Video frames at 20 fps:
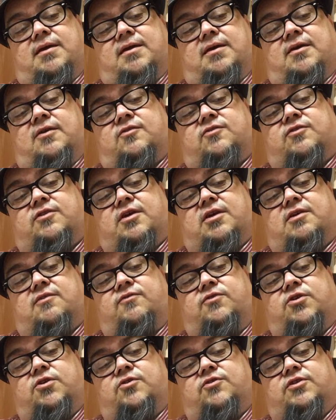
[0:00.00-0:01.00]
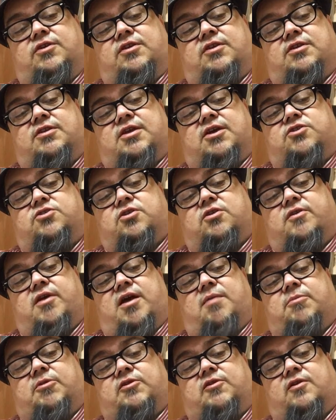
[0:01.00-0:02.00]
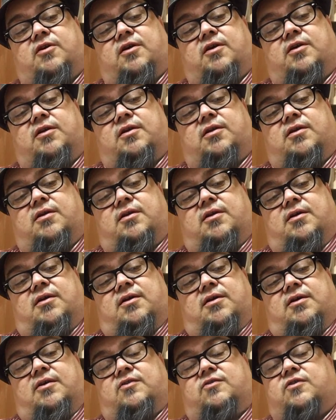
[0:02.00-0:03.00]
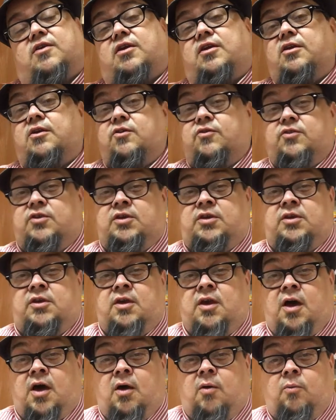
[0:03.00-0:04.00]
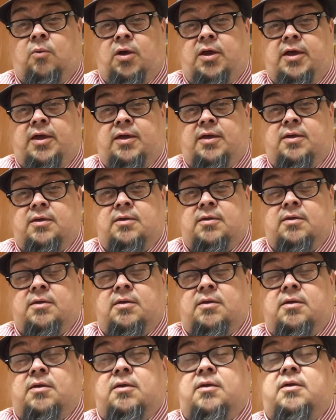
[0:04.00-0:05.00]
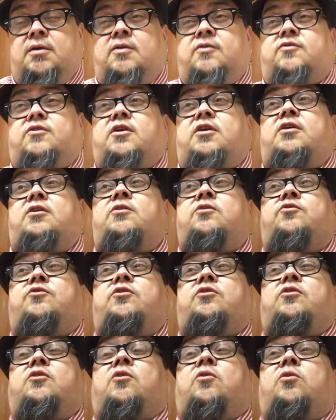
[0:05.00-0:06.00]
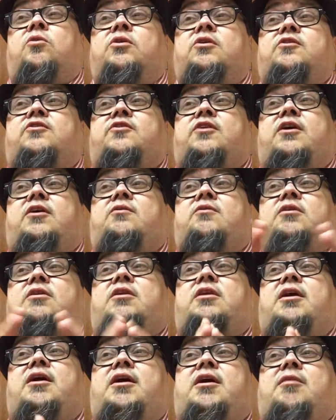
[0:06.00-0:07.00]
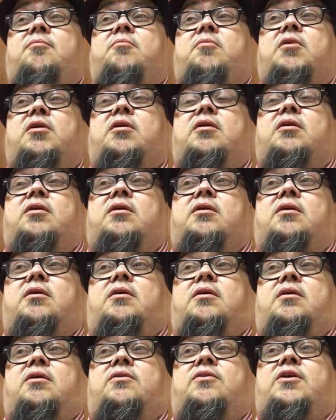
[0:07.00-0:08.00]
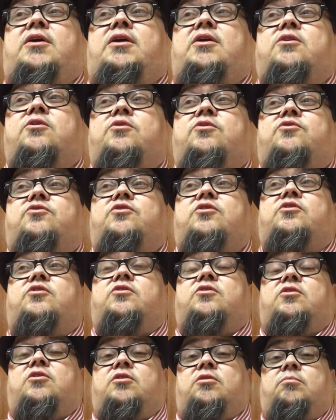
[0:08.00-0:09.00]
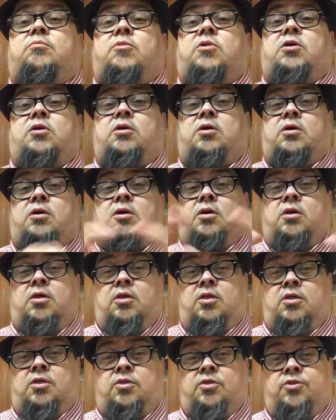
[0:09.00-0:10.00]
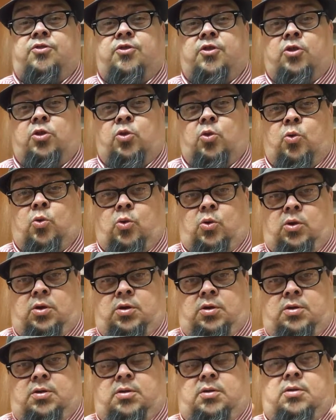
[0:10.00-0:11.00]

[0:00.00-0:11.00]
instead of using the Tetragrammaton, instead of using Yahweh, instead of using the holy sacred name, they use the term the Lord.